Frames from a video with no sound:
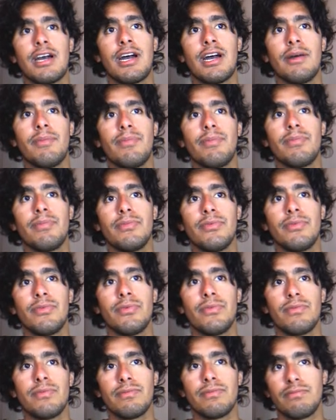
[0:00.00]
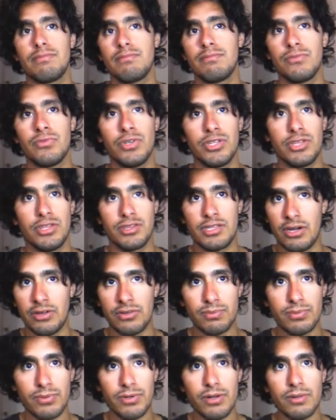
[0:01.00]
app
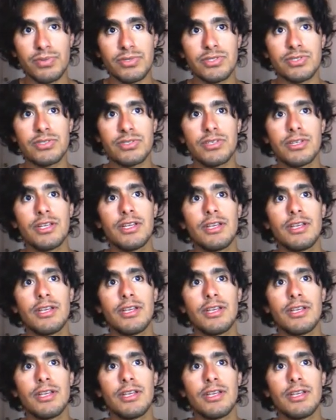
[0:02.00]
without props,